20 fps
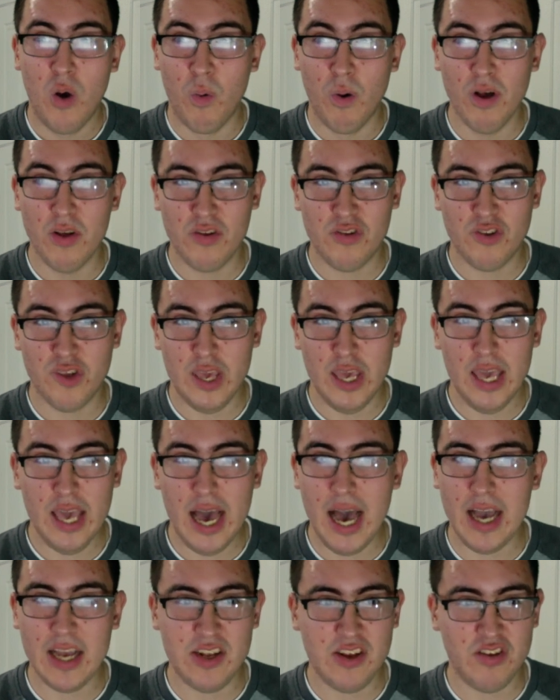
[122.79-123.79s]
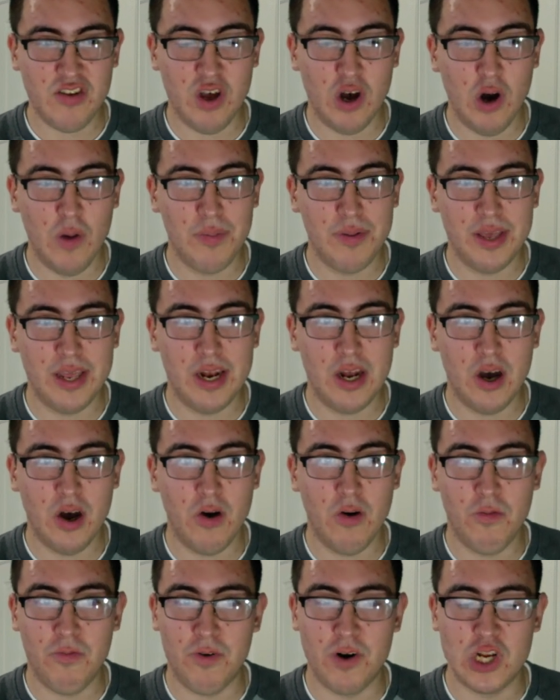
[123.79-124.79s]
We'll see. I just hope, you
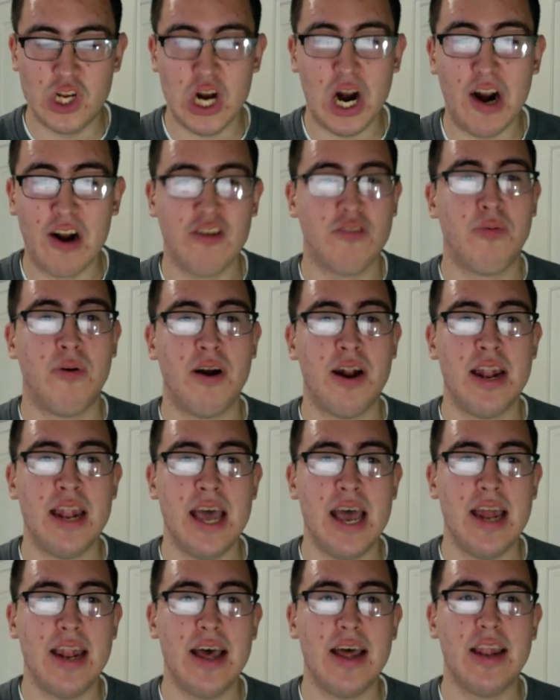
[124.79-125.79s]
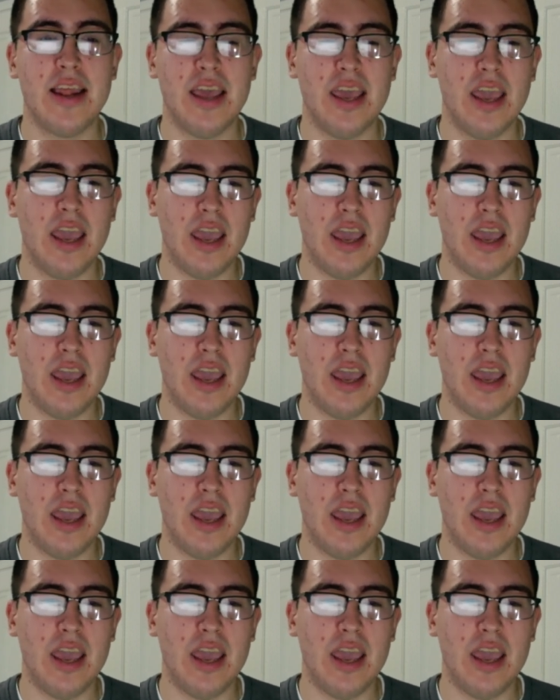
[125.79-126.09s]
know, for Charles Martinet that